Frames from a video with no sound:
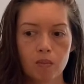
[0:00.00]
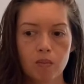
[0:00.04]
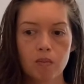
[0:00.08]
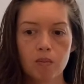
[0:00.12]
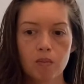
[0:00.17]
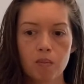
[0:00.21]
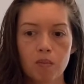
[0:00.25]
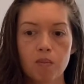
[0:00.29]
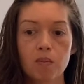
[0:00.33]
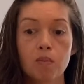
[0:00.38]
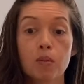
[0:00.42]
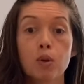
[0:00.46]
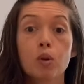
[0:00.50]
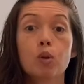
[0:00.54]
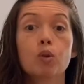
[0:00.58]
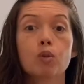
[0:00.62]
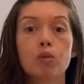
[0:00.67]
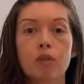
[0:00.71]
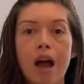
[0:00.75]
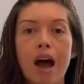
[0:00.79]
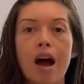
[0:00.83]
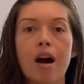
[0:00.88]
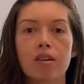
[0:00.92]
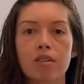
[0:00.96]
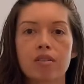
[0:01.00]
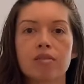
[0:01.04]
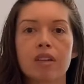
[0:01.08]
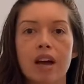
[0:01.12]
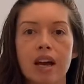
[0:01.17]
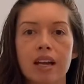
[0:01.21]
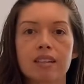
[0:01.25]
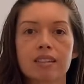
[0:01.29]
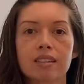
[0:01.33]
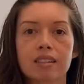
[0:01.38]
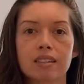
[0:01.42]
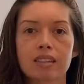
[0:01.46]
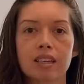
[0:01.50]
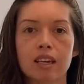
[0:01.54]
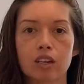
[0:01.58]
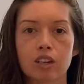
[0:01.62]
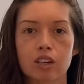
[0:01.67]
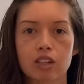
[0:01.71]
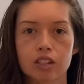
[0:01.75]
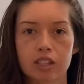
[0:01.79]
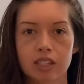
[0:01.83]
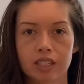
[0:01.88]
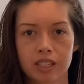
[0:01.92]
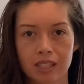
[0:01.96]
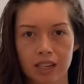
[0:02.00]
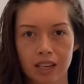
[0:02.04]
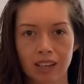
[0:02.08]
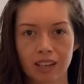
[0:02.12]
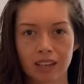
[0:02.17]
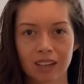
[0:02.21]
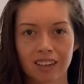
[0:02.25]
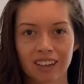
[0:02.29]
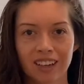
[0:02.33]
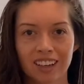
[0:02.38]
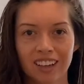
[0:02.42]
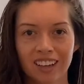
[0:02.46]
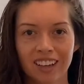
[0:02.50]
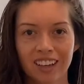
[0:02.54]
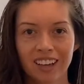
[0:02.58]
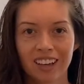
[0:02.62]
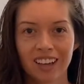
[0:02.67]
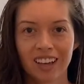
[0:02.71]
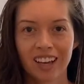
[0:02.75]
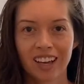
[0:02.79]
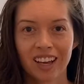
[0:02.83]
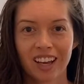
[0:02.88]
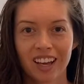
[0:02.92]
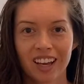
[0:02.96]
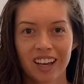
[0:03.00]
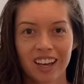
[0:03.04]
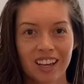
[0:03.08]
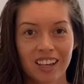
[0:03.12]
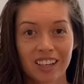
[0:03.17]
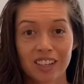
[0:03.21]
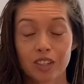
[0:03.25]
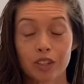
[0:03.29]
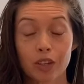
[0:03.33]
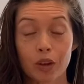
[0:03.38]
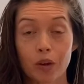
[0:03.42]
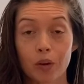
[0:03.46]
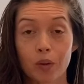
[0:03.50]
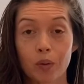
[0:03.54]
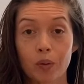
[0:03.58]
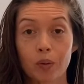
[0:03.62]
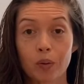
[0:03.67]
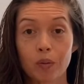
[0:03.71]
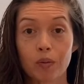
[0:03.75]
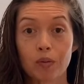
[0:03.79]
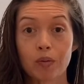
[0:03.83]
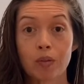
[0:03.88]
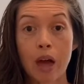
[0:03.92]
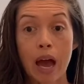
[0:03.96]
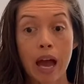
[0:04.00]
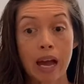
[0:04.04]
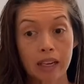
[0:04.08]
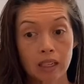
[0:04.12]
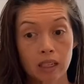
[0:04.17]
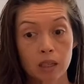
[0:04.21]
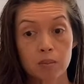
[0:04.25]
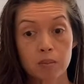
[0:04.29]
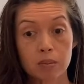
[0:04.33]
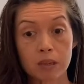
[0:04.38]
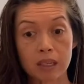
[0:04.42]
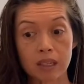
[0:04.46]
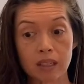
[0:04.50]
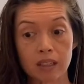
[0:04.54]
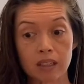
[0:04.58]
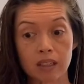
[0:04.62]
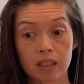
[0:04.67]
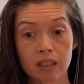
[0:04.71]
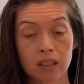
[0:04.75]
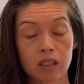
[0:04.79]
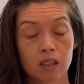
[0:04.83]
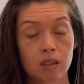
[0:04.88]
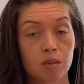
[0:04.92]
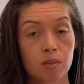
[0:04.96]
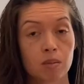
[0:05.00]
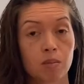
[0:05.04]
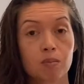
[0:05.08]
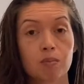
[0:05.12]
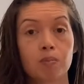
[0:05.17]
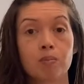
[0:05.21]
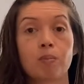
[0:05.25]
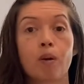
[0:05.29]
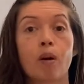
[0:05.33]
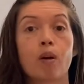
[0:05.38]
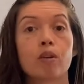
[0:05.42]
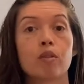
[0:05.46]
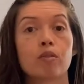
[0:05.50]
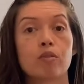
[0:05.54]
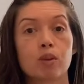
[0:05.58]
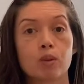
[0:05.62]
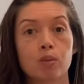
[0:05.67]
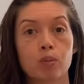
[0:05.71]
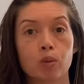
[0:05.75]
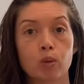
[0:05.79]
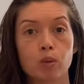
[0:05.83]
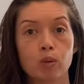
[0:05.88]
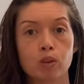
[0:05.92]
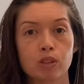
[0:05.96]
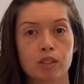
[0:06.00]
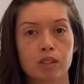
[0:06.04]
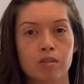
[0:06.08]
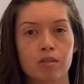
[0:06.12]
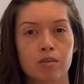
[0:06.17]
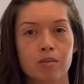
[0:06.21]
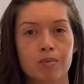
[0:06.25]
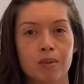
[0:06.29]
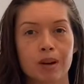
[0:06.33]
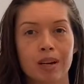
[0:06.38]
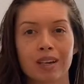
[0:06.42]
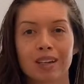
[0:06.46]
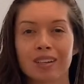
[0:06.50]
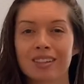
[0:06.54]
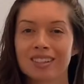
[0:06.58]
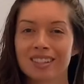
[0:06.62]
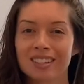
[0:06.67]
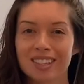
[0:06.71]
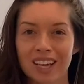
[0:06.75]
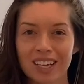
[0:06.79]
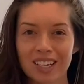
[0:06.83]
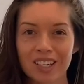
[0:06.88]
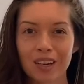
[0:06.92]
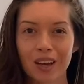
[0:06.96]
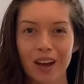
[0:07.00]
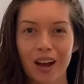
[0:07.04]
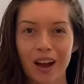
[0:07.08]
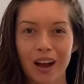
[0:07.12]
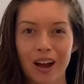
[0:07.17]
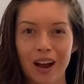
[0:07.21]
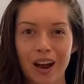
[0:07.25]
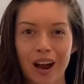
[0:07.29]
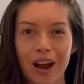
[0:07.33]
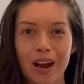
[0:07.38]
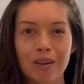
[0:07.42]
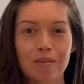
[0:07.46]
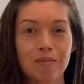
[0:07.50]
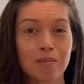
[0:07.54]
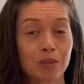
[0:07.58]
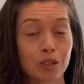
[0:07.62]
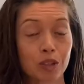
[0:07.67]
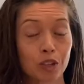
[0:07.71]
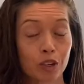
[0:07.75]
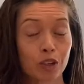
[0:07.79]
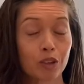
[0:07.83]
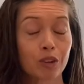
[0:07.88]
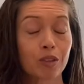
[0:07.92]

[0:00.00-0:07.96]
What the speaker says: move out of that scarce state. So that could be part of your pools of abundance. And I'm sure